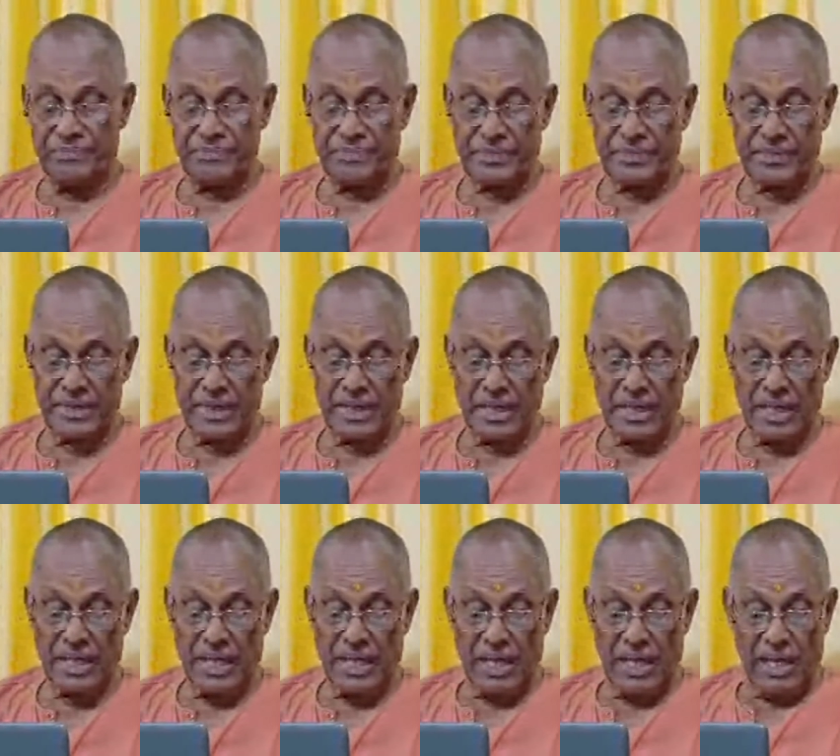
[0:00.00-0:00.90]
When
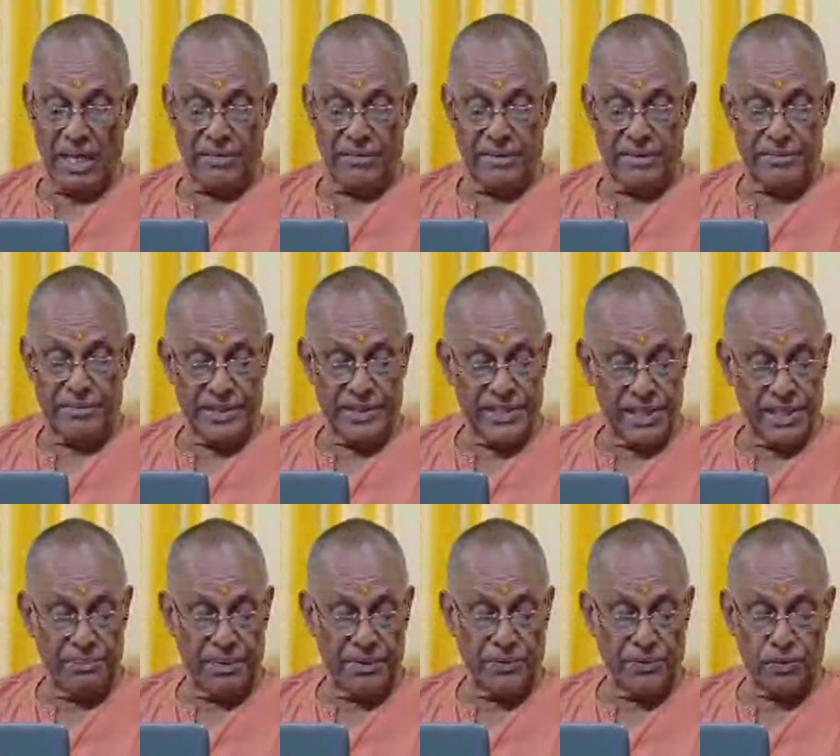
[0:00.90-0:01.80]
we sit before the
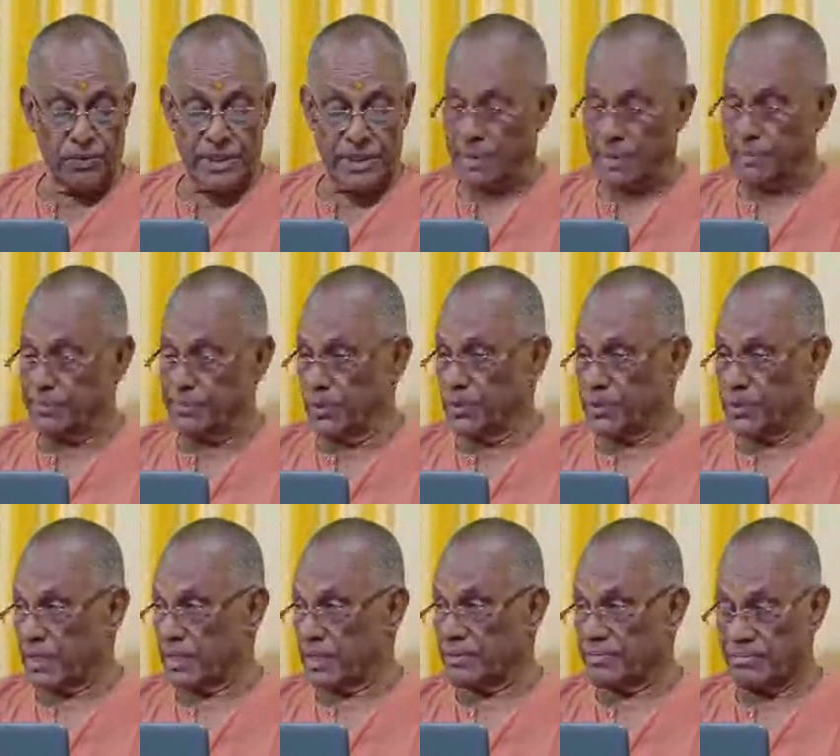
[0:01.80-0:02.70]
computer
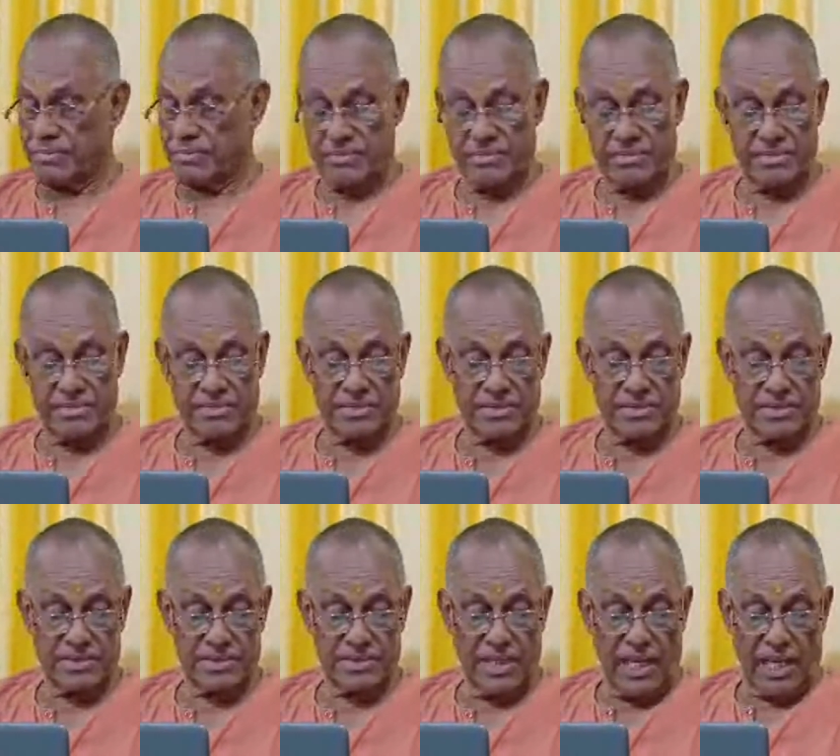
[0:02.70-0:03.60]

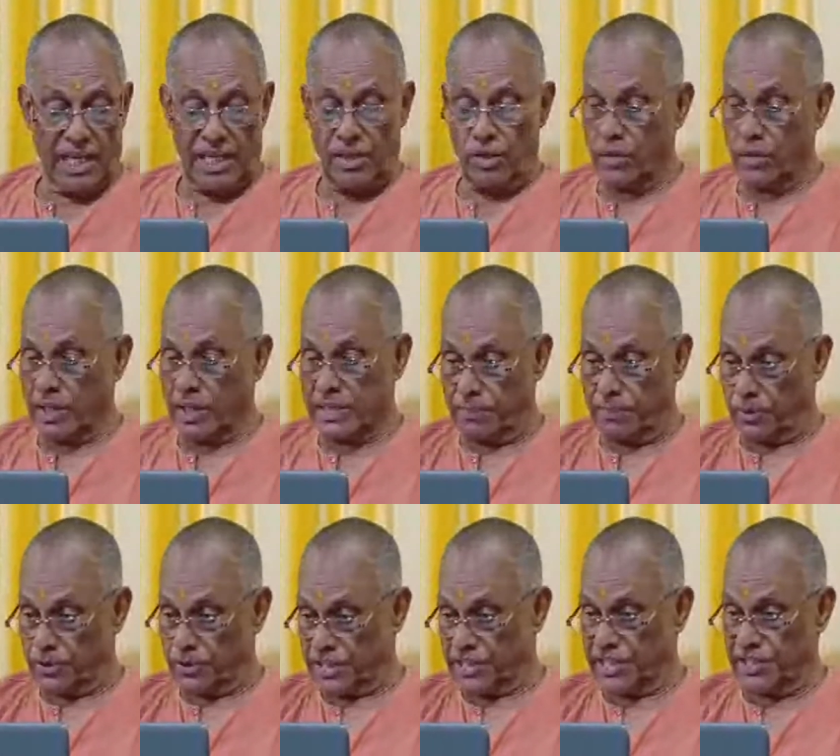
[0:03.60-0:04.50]
and look at the
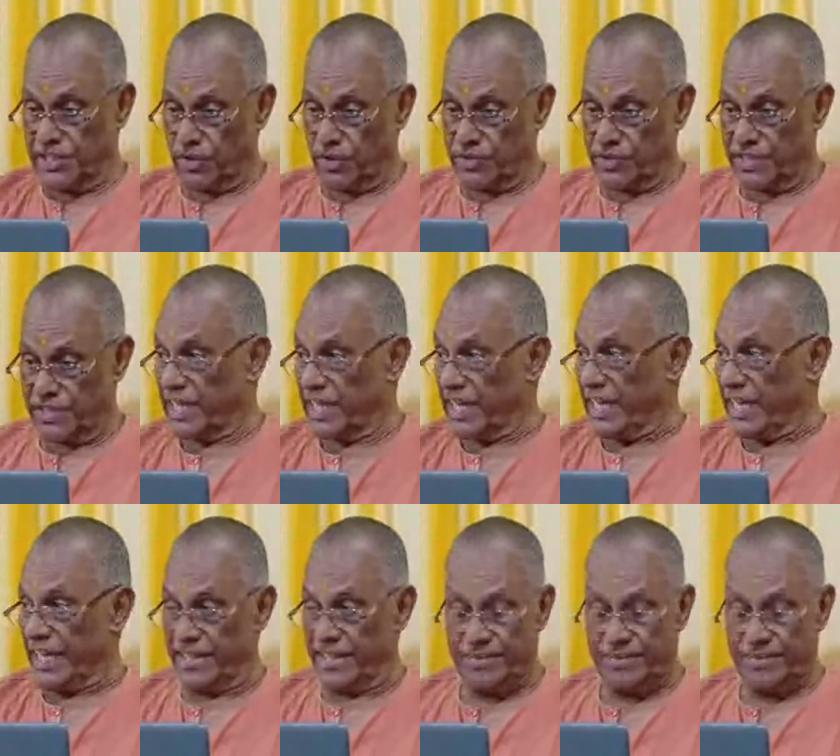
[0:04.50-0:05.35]
projections on the screen,